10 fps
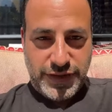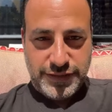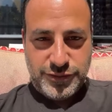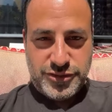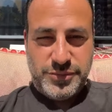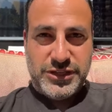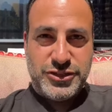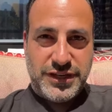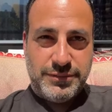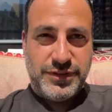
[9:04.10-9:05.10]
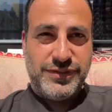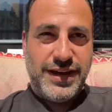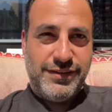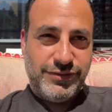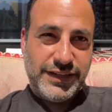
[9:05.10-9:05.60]
fake, you should be ashamed
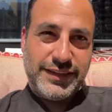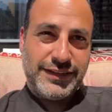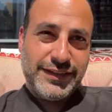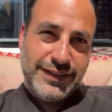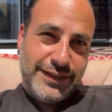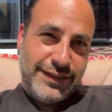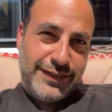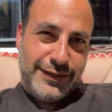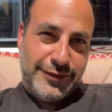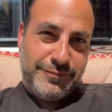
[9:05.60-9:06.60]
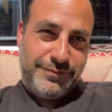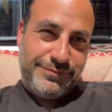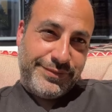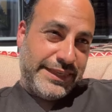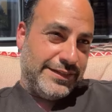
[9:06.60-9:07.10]
of everything.
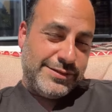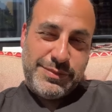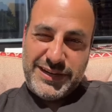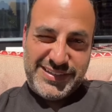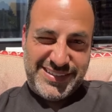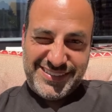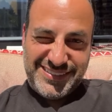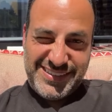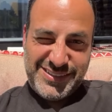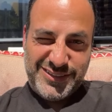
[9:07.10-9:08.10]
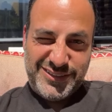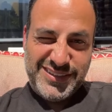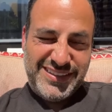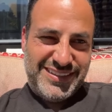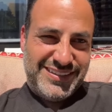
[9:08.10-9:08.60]
It's embarrassing.
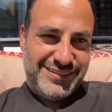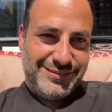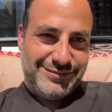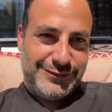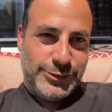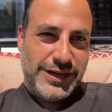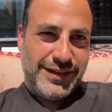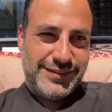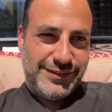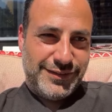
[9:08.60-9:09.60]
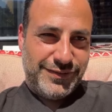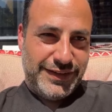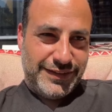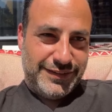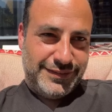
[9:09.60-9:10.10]
So try not to look
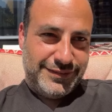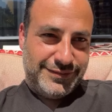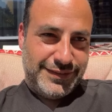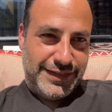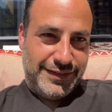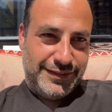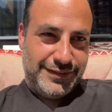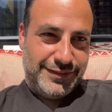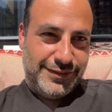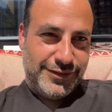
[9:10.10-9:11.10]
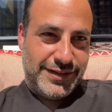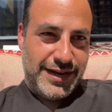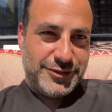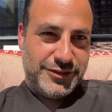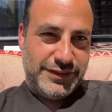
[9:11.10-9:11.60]
fake and look
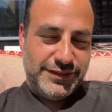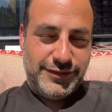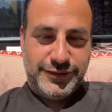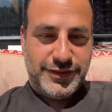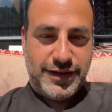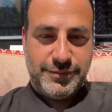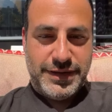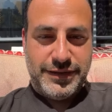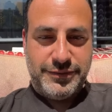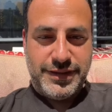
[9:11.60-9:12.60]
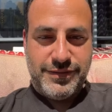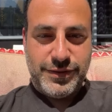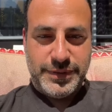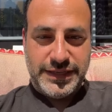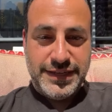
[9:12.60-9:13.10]
natural, and you can talk about it with
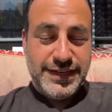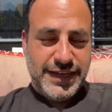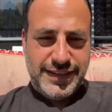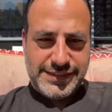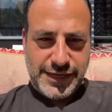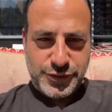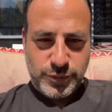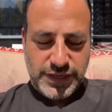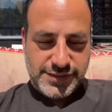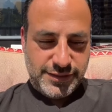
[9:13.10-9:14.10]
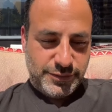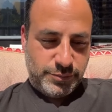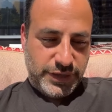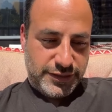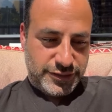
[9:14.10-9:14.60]
everybody. And that's actually what I see
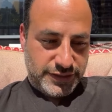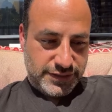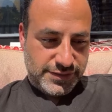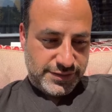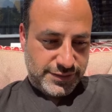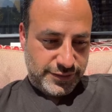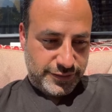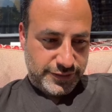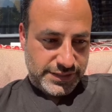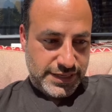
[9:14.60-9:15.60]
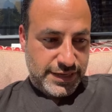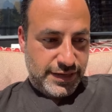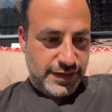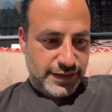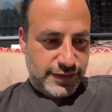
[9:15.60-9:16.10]
with patients too, is
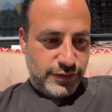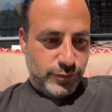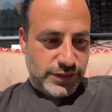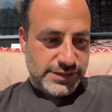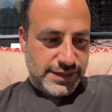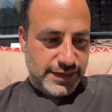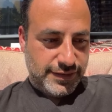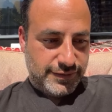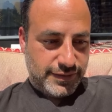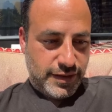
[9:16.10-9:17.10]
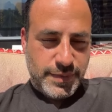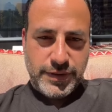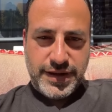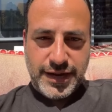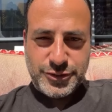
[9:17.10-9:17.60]
the ones that come
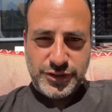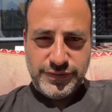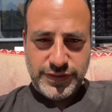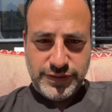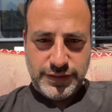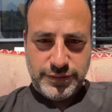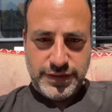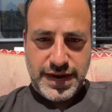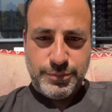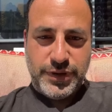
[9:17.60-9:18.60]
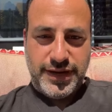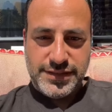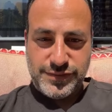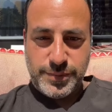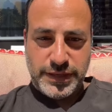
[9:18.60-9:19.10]
out natural, even though they were
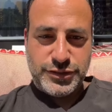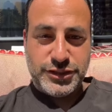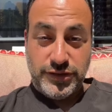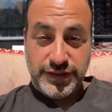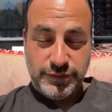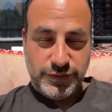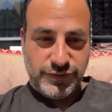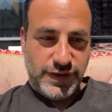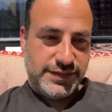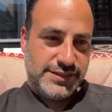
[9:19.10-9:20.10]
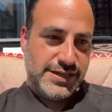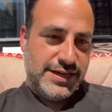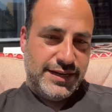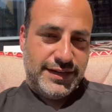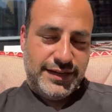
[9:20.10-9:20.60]
apprehensive about sharing it with friends,
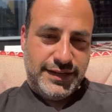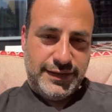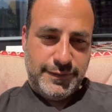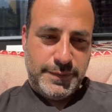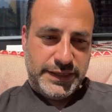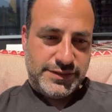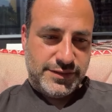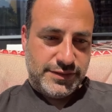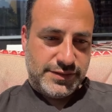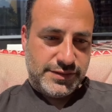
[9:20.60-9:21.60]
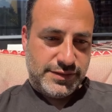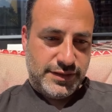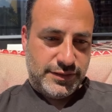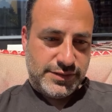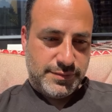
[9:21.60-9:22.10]
because there's,
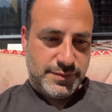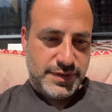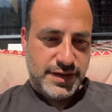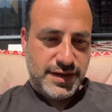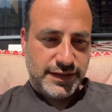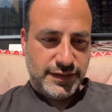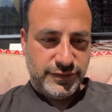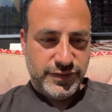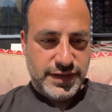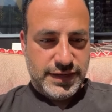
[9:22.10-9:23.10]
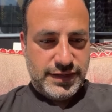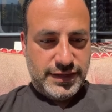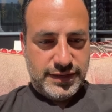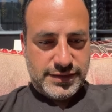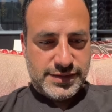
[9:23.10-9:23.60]
you know, some negative
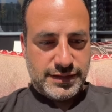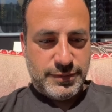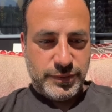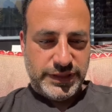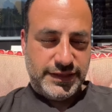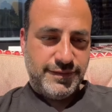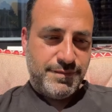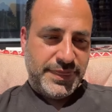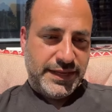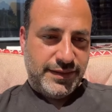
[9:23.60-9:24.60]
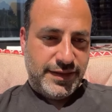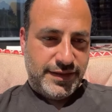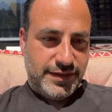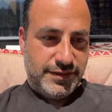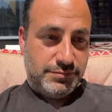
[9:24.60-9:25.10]
stigma with it.
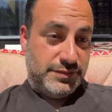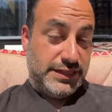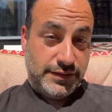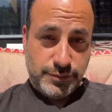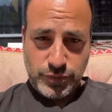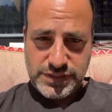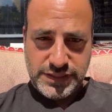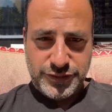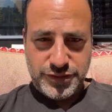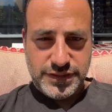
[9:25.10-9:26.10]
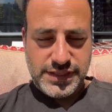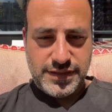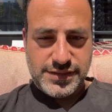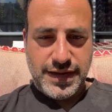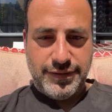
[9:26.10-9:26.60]
They did the procedures
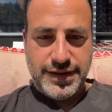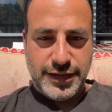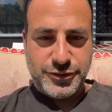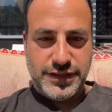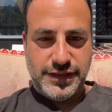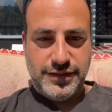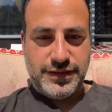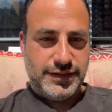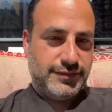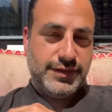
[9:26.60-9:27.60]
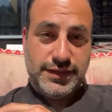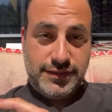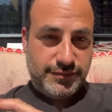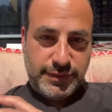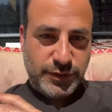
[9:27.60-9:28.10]
and they saw how natural they look, and
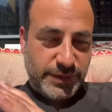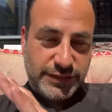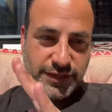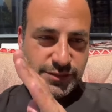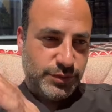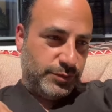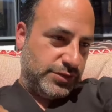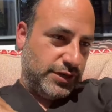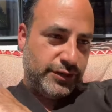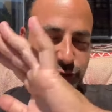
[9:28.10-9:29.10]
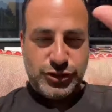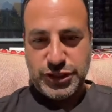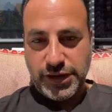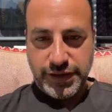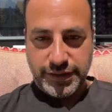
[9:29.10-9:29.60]
I'm talking about tons of people started just
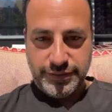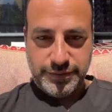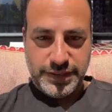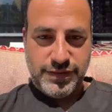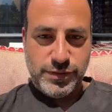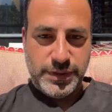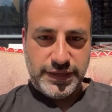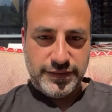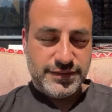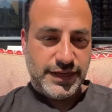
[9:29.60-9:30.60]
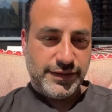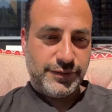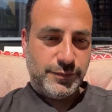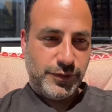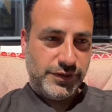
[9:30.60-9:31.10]
sharing it with everybody and
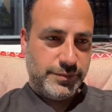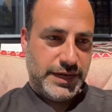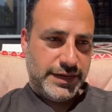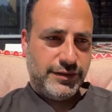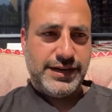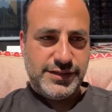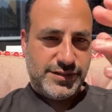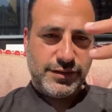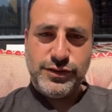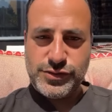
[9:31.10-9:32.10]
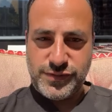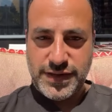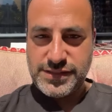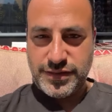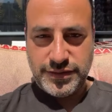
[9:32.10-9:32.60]
telling the world about it, or at least their close
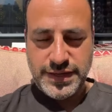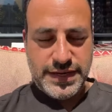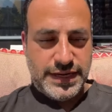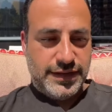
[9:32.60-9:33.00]
friends, you know,